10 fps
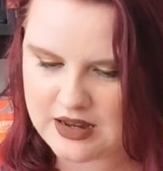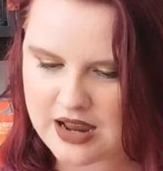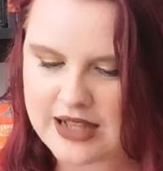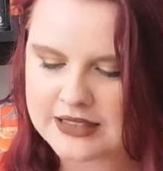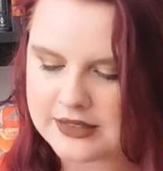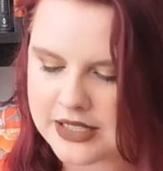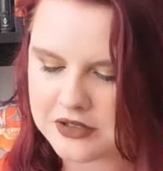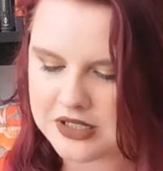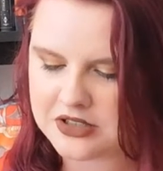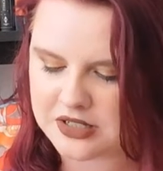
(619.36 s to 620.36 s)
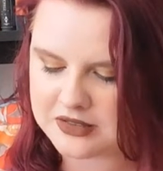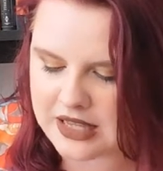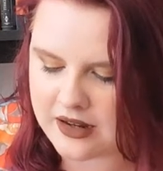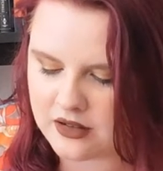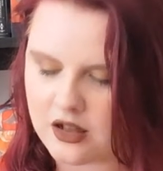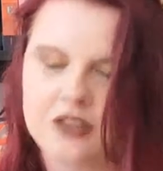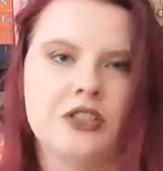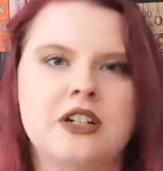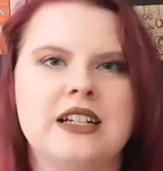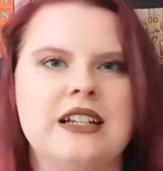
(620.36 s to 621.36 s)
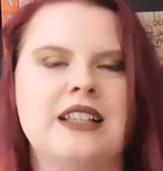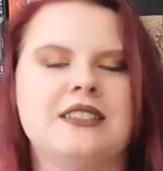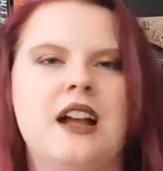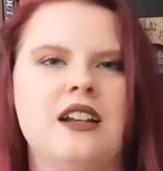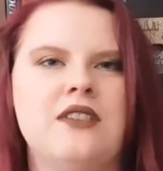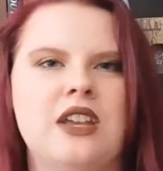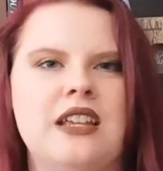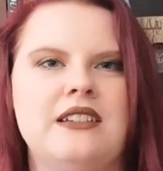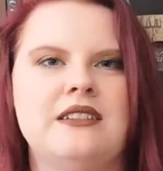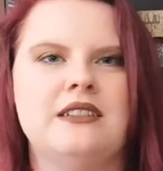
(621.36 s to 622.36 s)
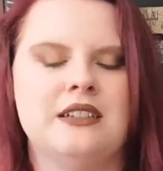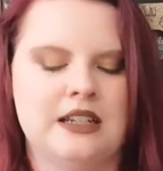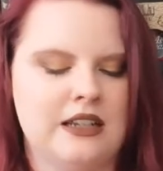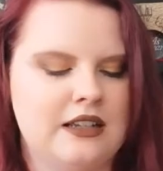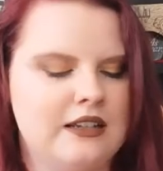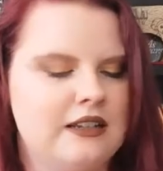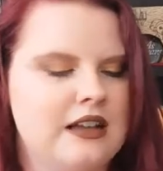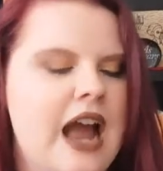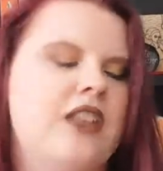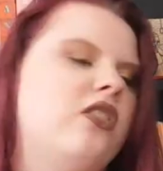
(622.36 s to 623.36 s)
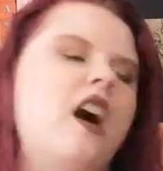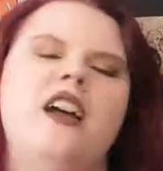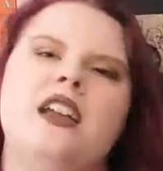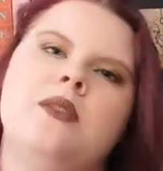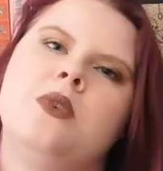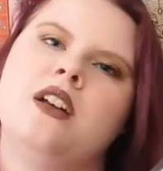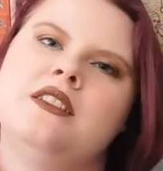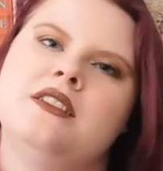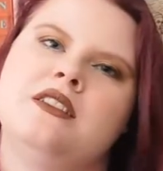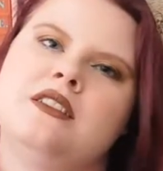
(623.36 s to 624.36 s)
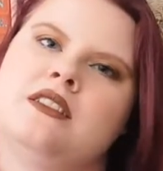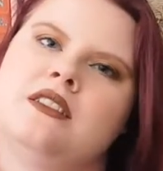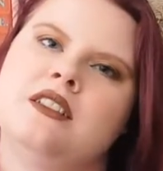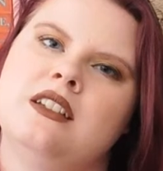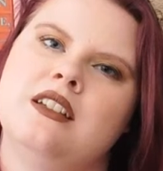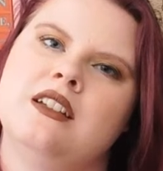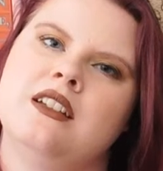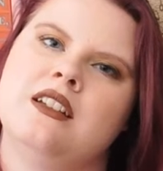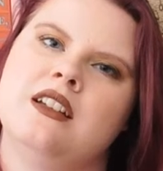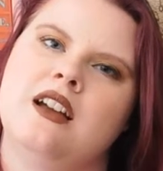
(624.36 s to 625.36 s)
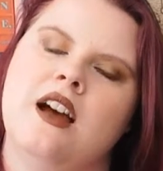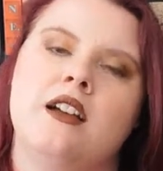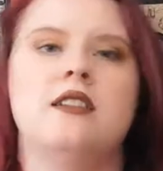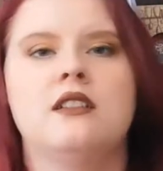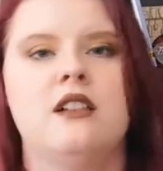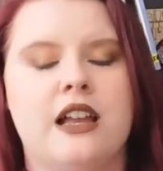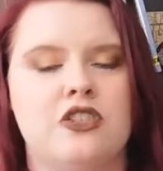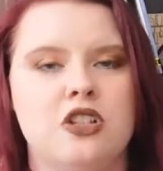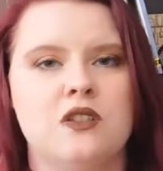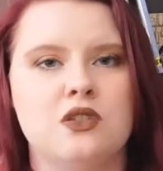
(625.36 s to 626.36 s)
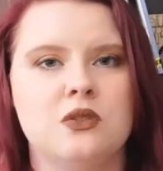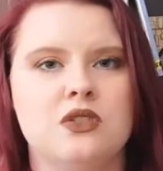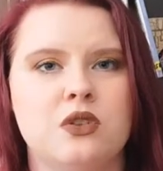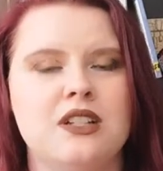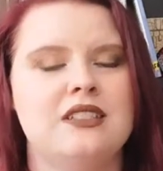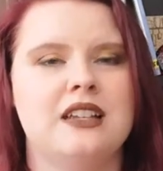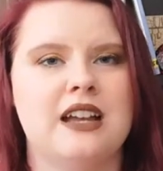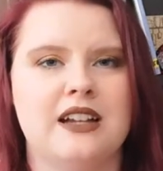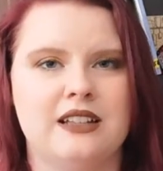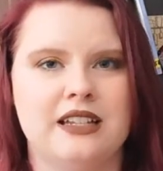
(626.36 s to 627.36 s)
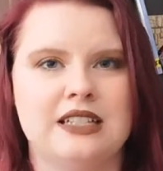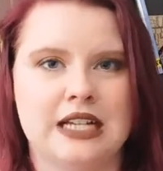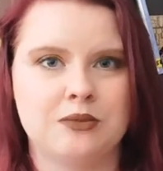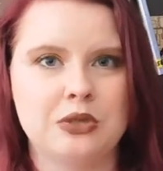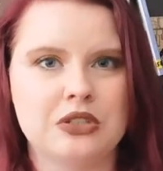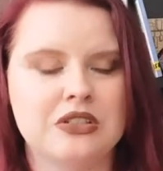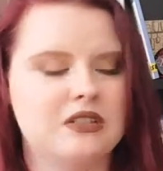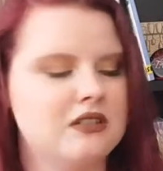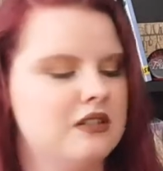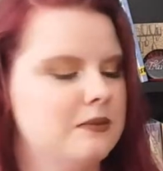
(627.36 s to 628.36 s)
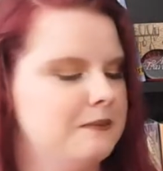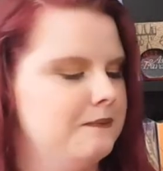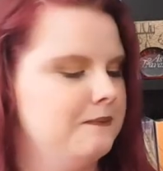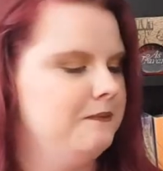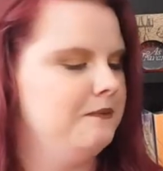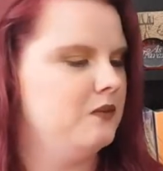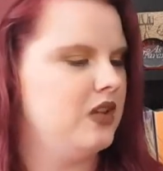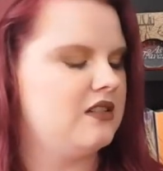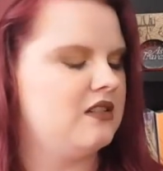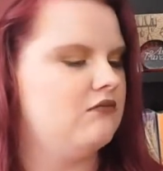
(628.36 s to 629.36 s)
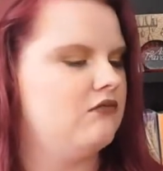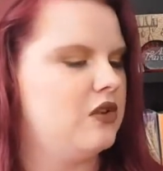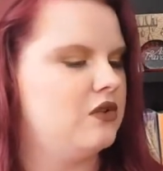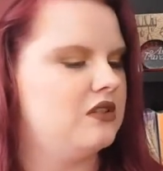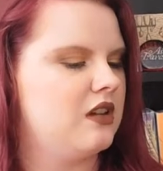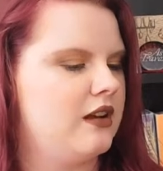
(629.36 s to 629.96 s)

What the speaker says: It's literally just like a glossary. It's not even... I thought it was a collection of short stories, like kind of like textbooks. Like those,